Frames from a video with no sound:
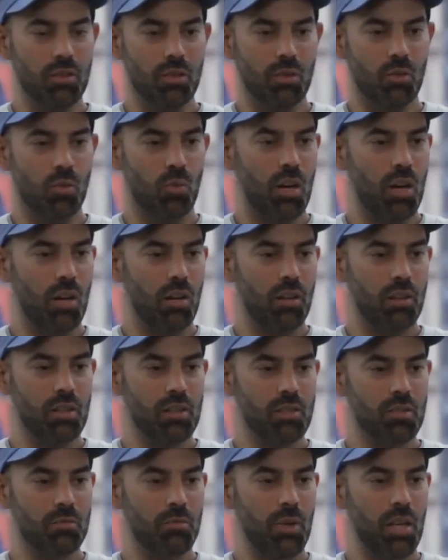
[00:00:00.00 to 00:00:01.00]
the
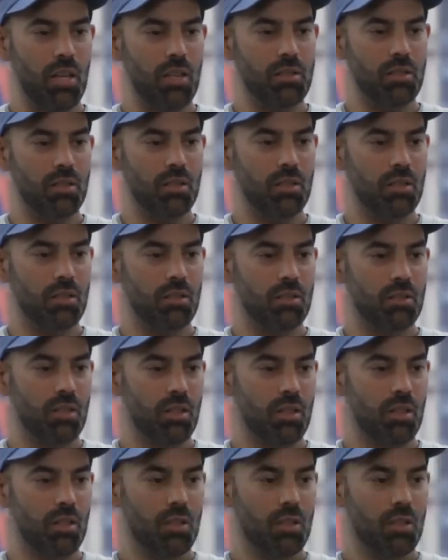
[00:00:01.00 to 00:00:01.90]
quality is amazing.